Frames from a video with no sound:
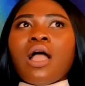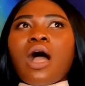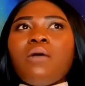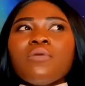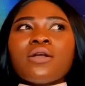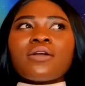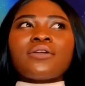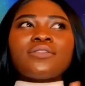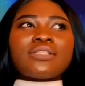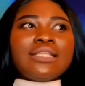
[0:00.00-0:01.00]
I'm
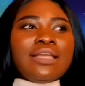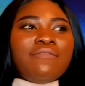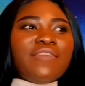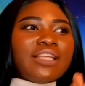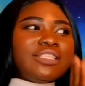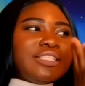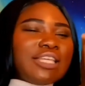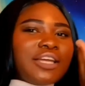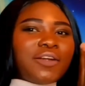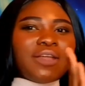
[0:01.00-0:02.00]
currently
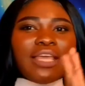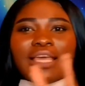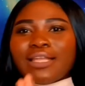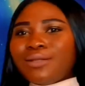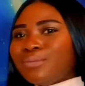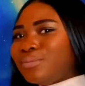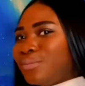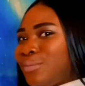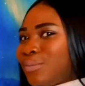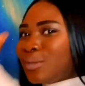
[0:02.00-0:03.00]
vegetarian.
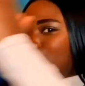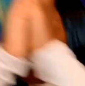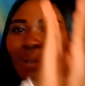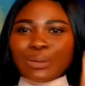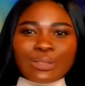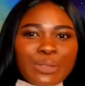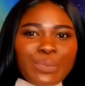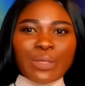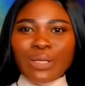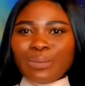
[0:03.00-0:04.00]
Kudos to
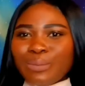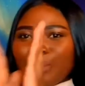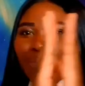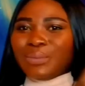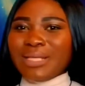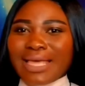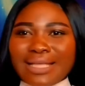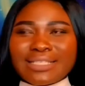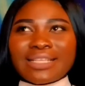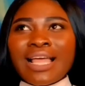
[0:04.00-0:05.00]
me.
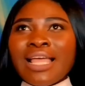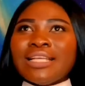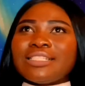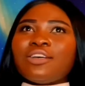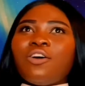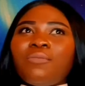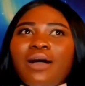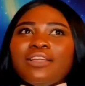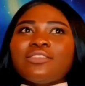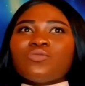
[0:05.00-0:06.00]
Yes. So on
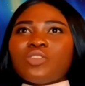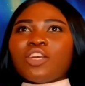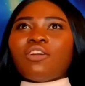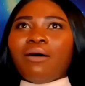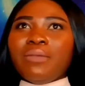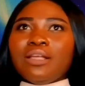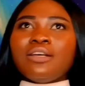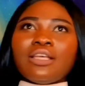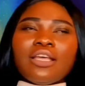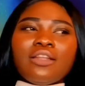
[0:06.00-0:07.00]
my YouTube channel, I'll be
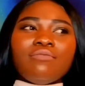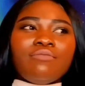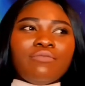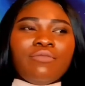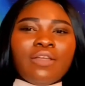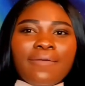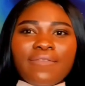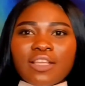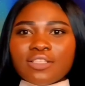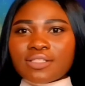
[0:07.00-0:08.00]
cooking
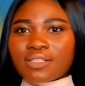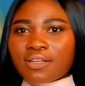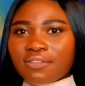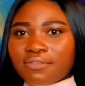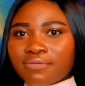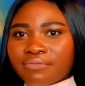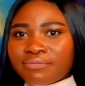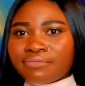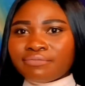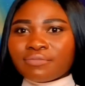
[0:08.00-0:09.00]
veggie stuff.
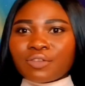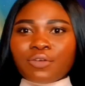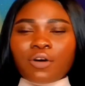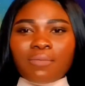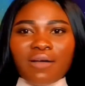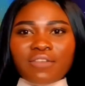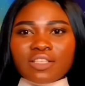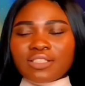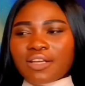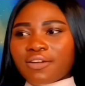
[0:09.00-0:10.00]
For all my
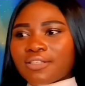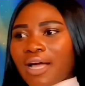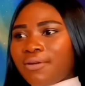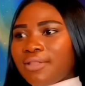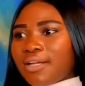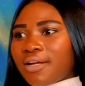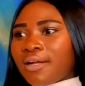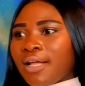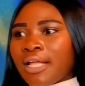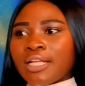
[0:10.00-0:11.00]
vegetarian out there,
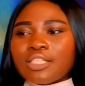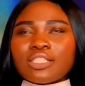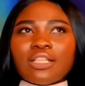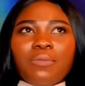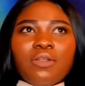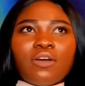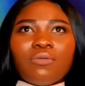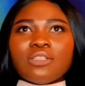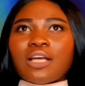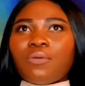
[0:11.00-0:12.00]
just let me know
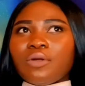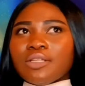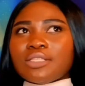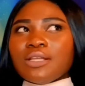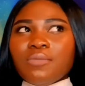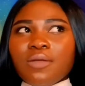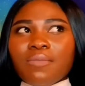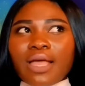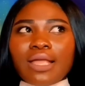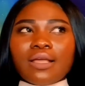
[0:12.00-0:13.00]
what y'all want to see me
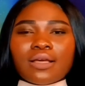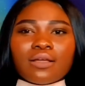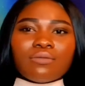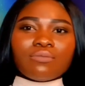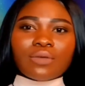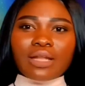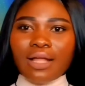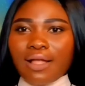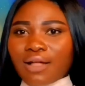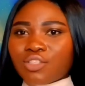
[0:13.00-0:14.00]
make. And
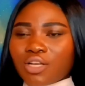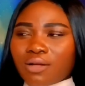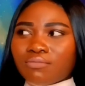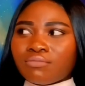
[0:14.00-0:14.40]
I gotcha.